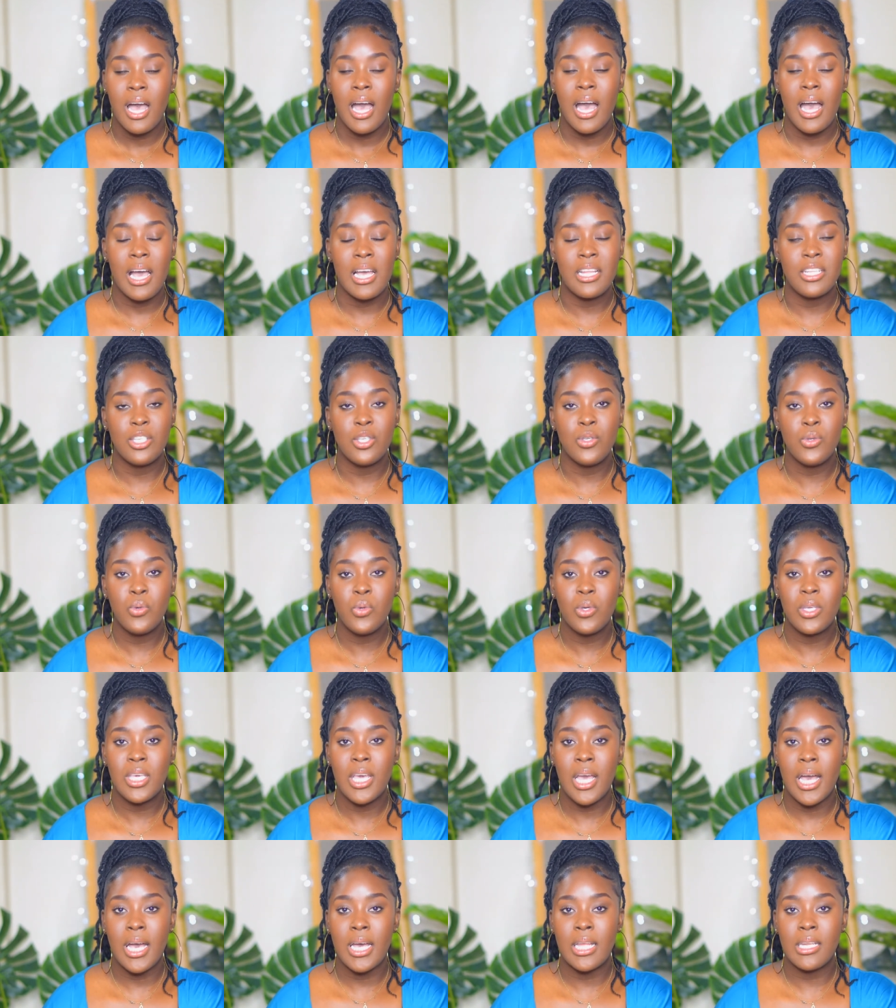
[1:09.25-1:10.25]
and you
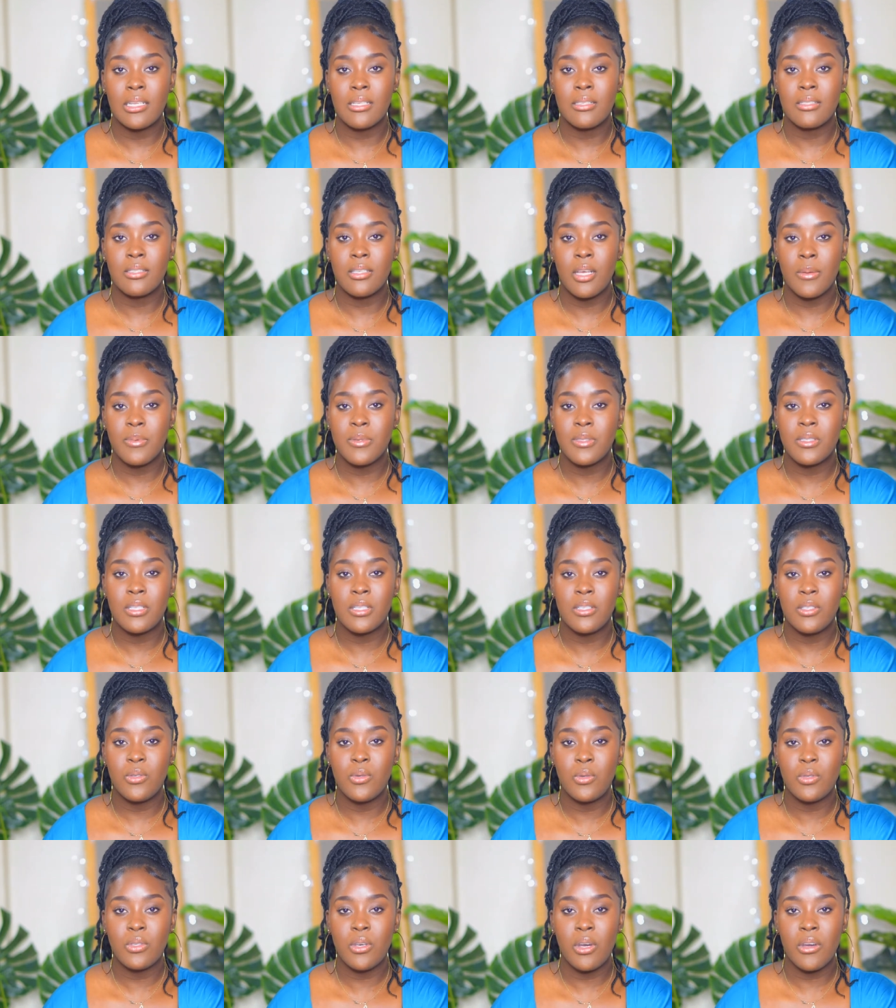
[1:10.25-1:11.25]
can
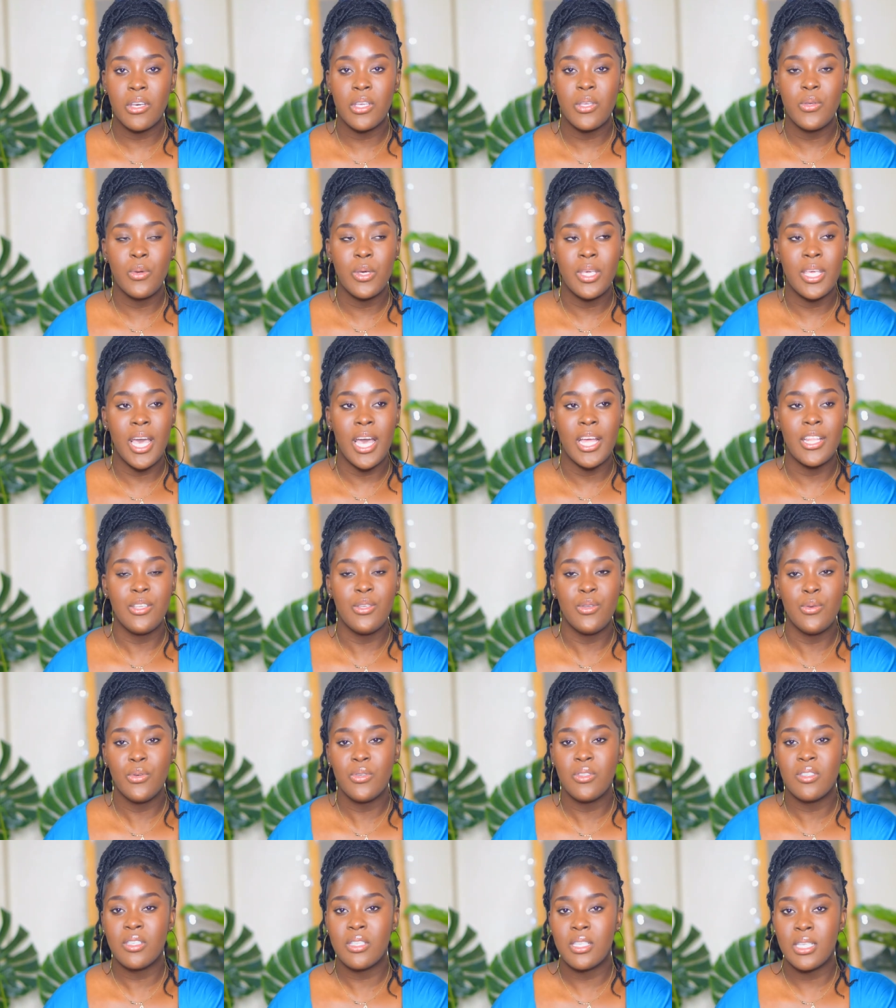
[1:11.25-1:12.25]
substitute or you can
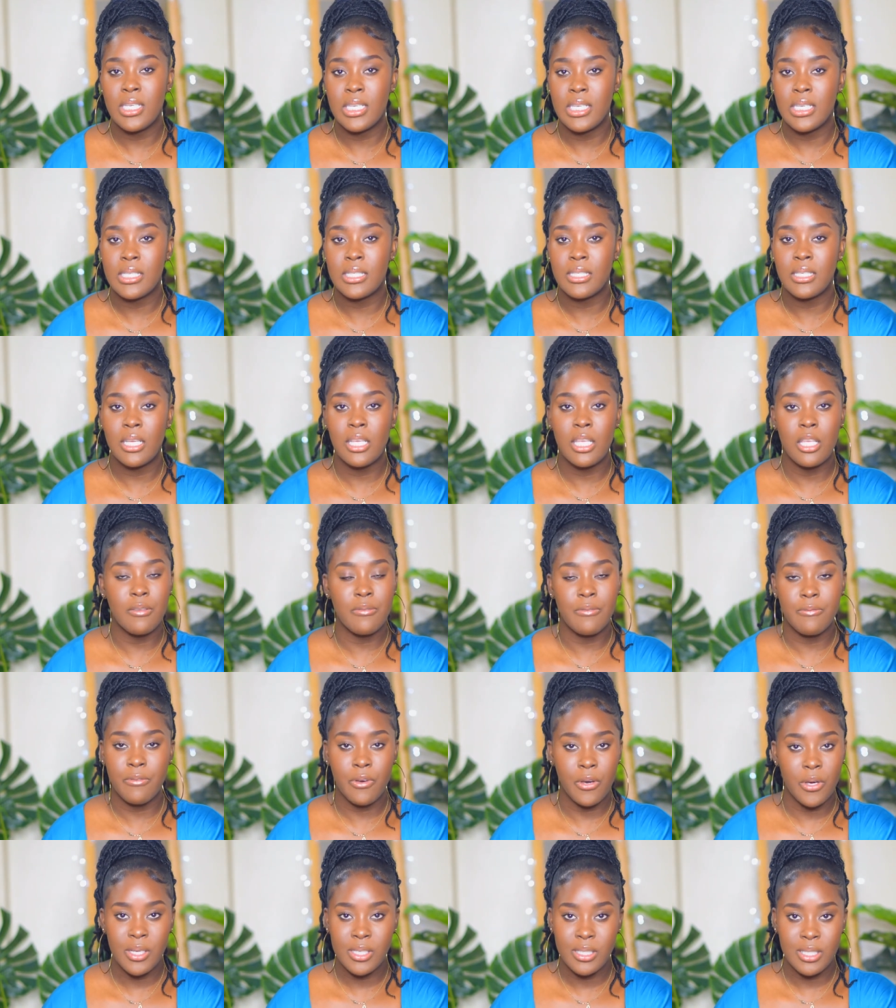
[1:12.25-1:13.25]
use these if
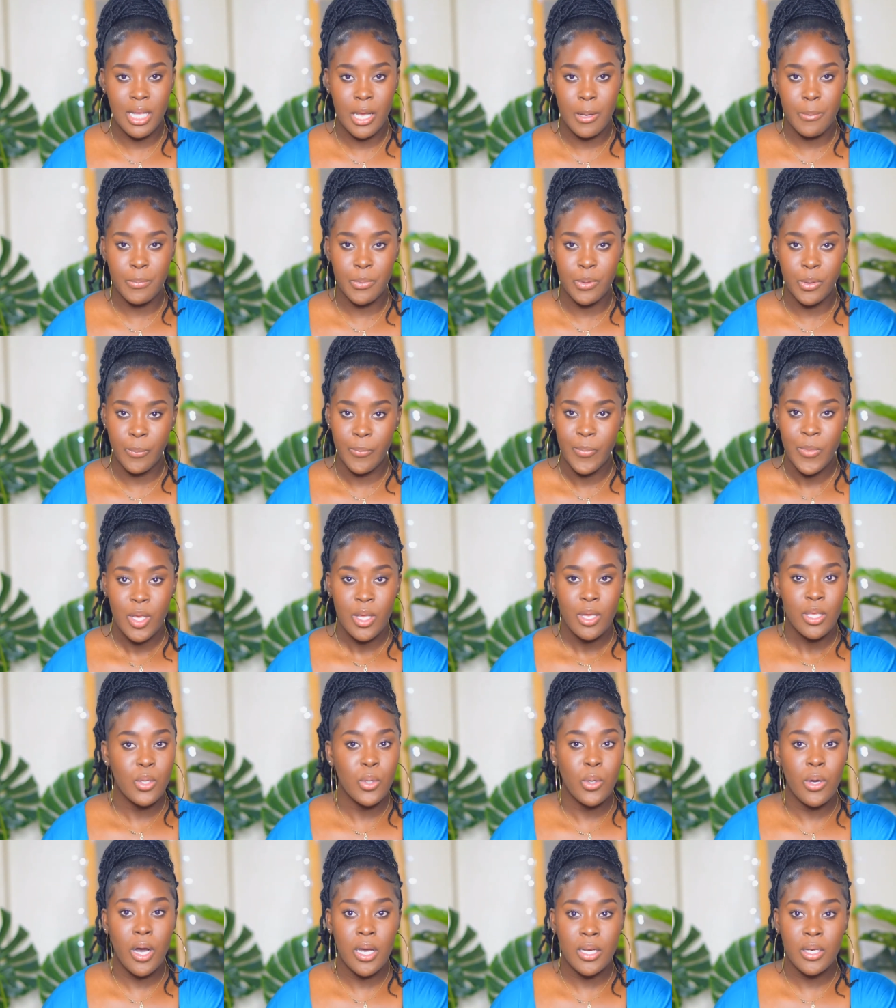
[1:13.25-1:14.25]
for example
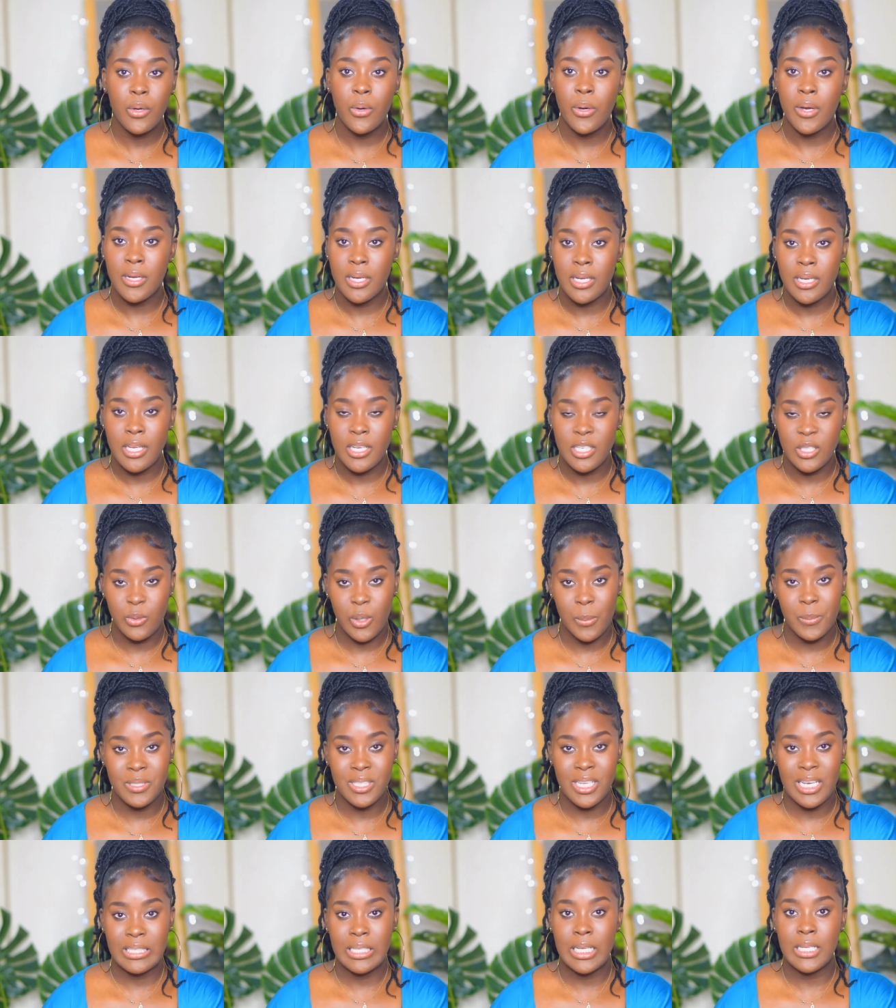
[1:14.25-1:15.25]
you go on the ordinary's
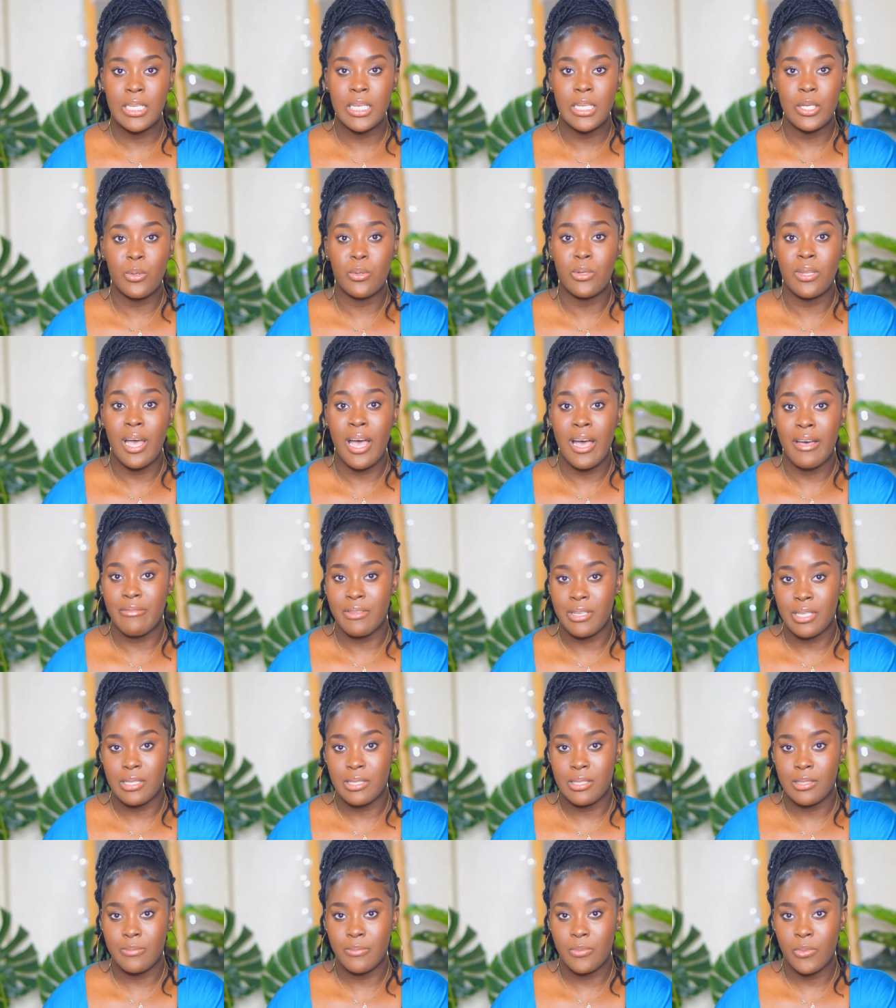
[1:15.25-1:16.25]
website and they don't have
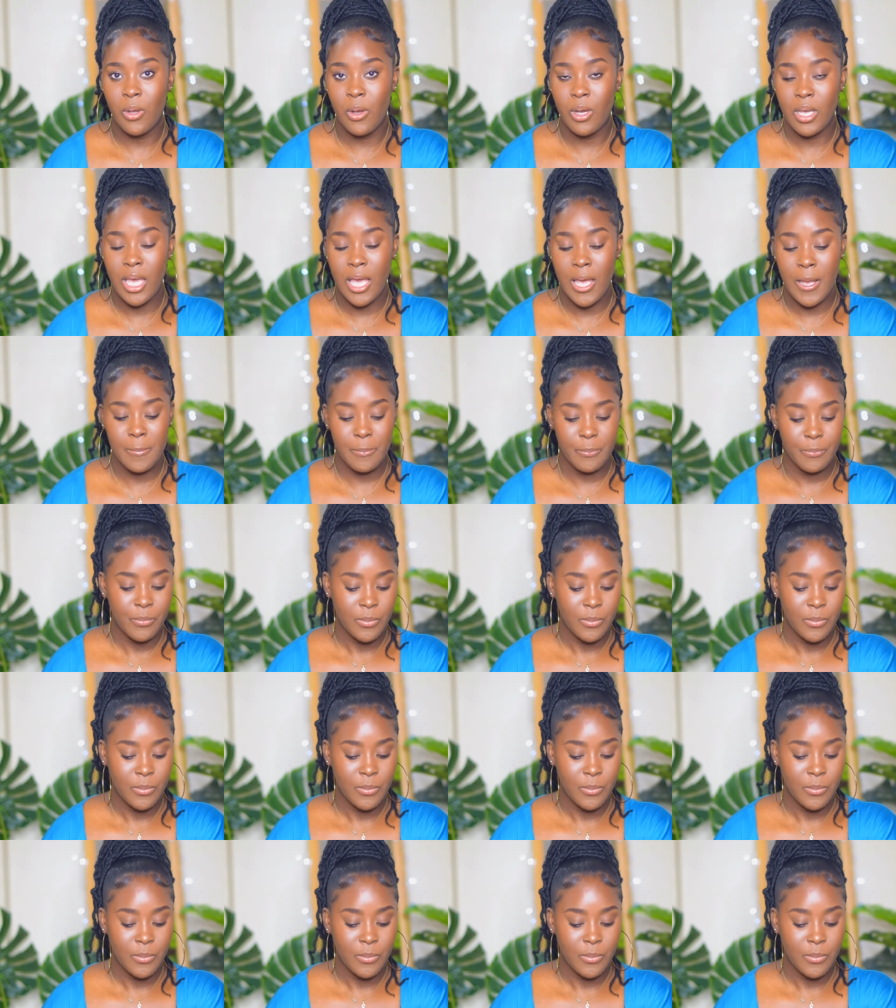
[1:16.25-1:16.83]
it okay